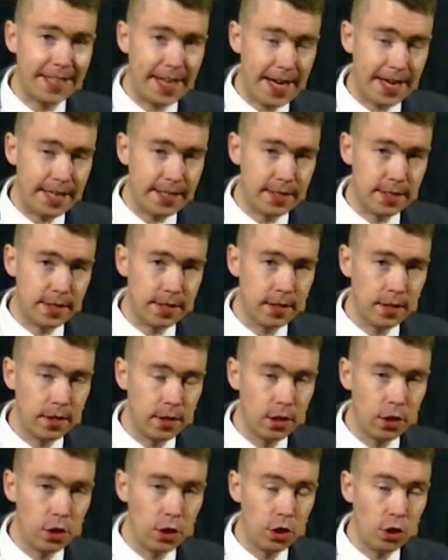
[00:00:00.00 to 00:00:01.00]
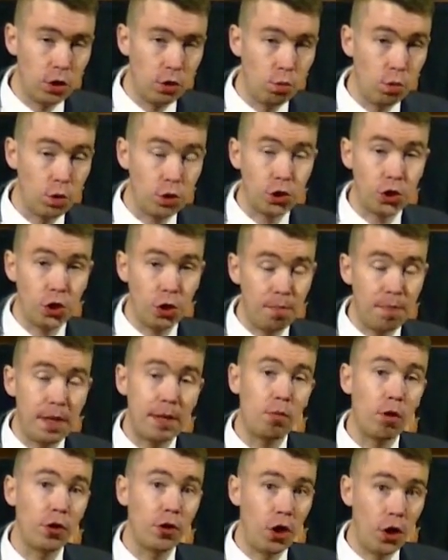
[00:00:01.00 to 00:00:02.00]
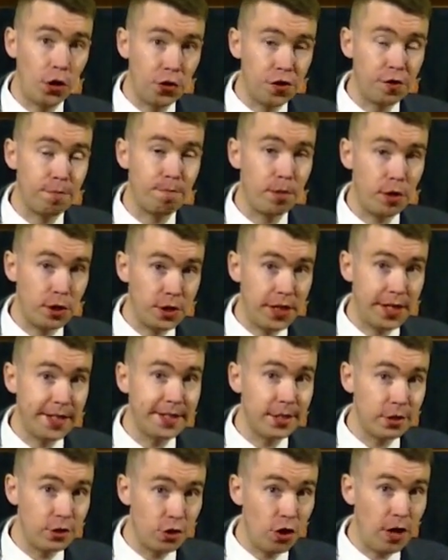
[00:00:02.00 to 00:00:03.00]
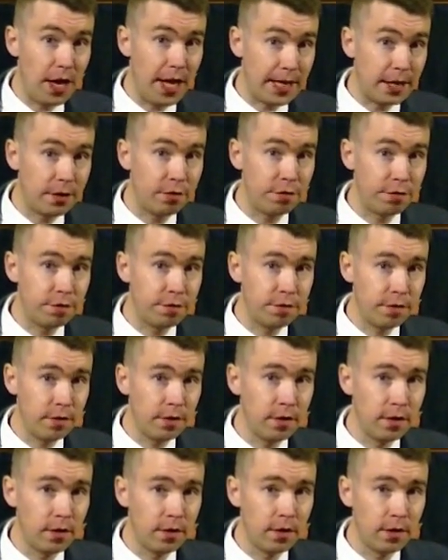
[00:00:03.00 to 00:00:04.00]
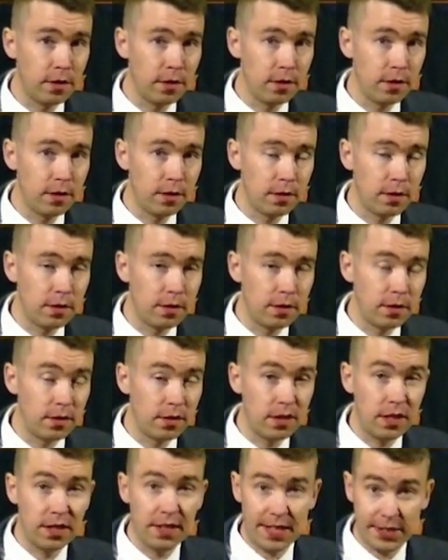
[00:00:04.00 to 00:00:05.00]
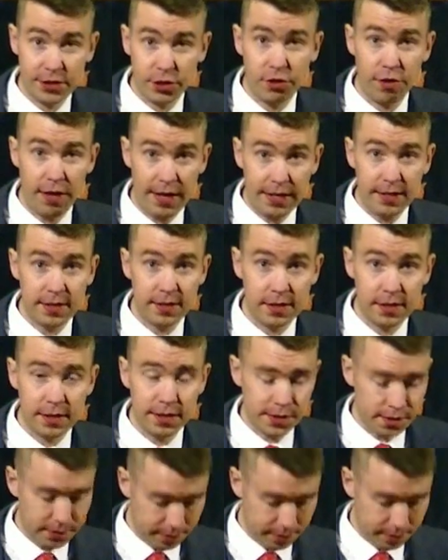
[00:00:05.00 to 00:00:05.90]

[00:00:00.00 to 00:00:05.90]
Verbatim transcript: get what should be 100% in your life, and that's Christ.